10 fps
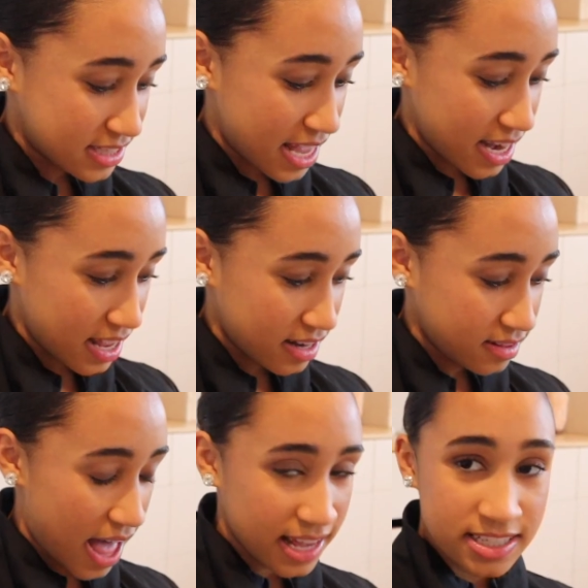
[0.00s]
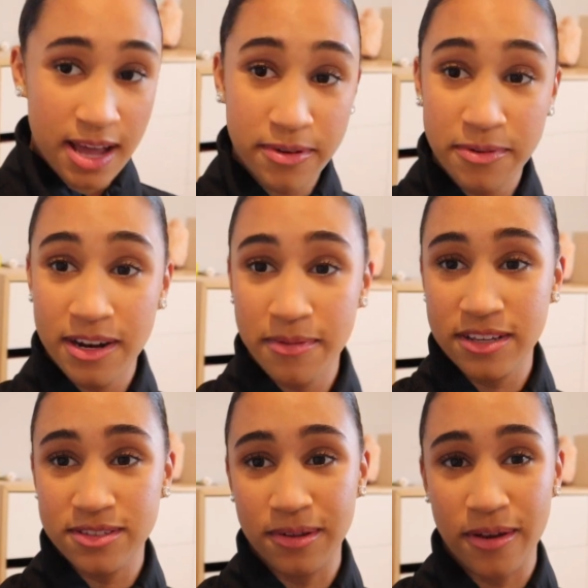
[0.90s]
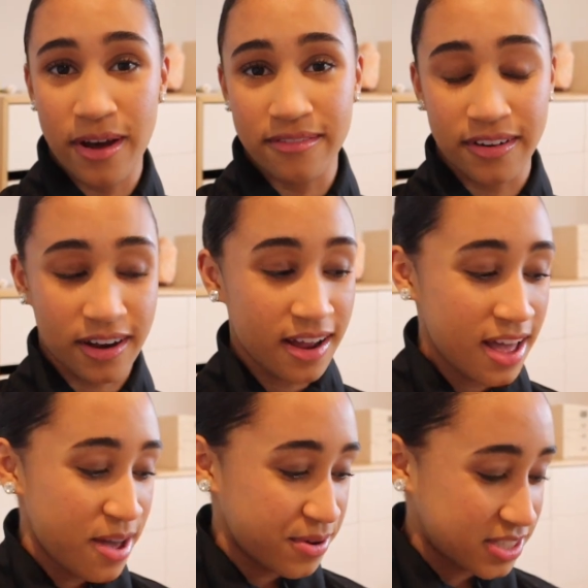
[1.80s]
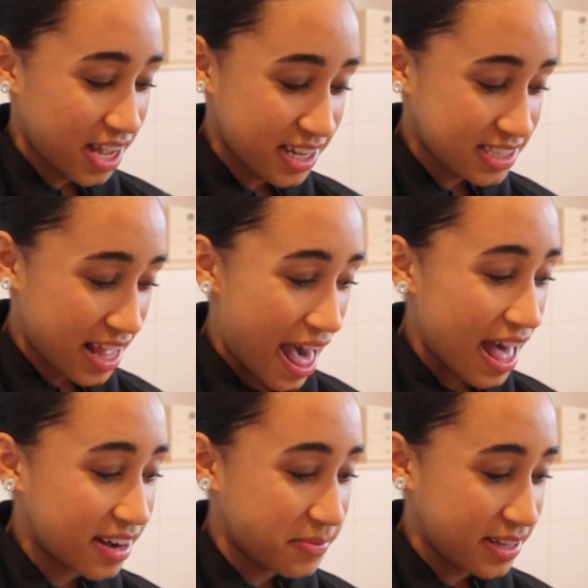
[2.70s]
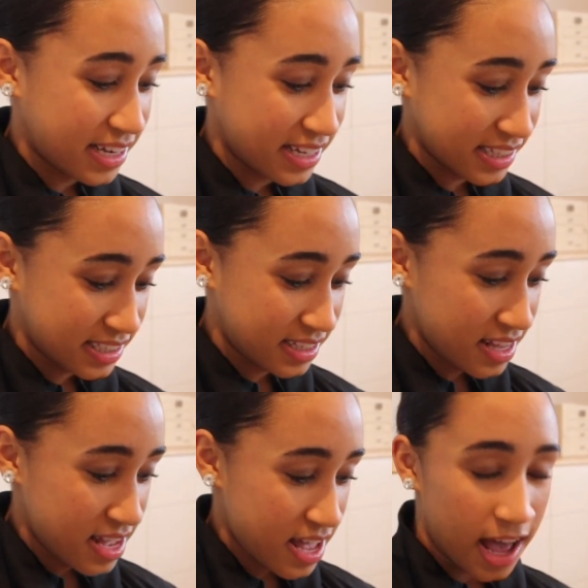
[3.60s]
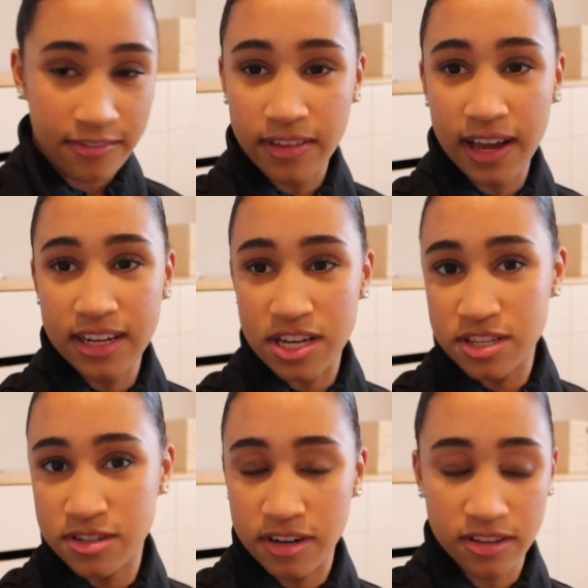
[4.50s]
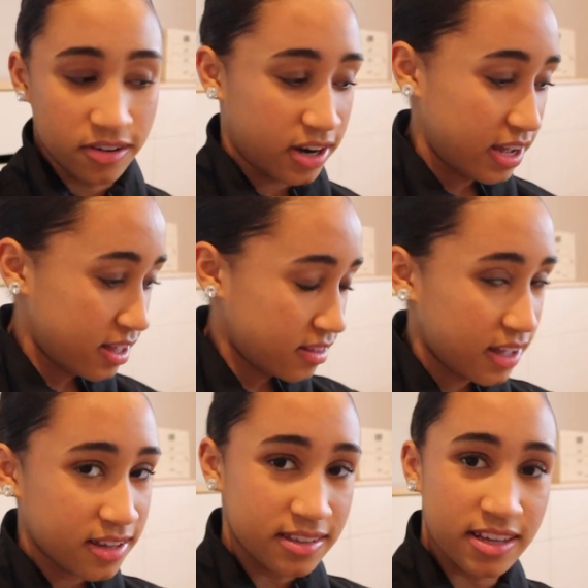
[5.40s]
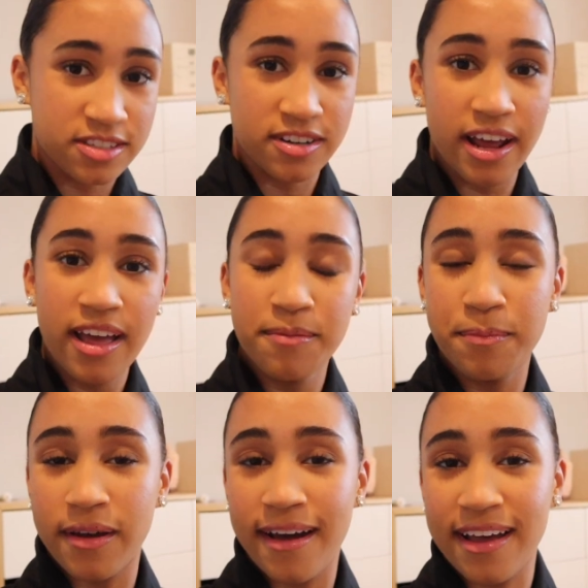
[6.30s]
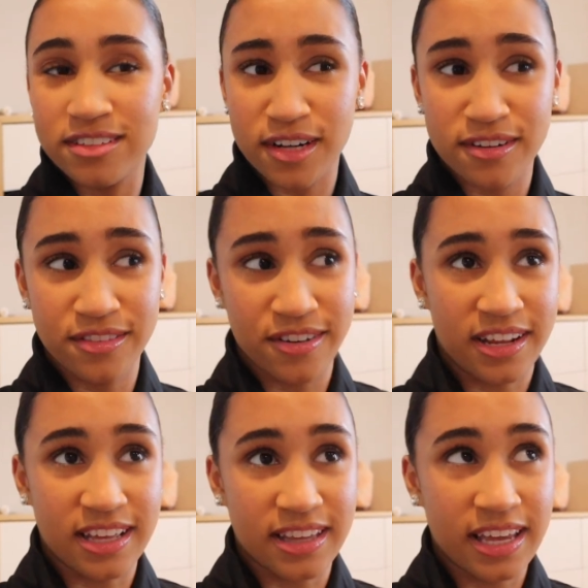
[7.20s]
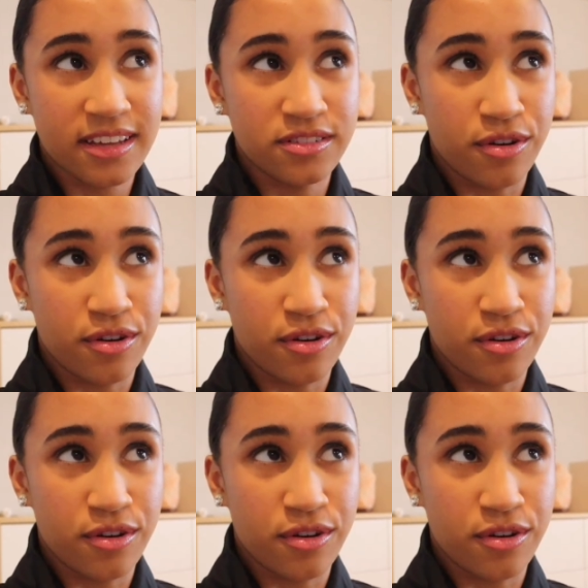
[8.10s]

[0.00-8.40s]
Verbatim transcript: excited. Last time competing my solo ever, which is kind of sad because I feel like I just started learning it like yesterday, but I started learning in like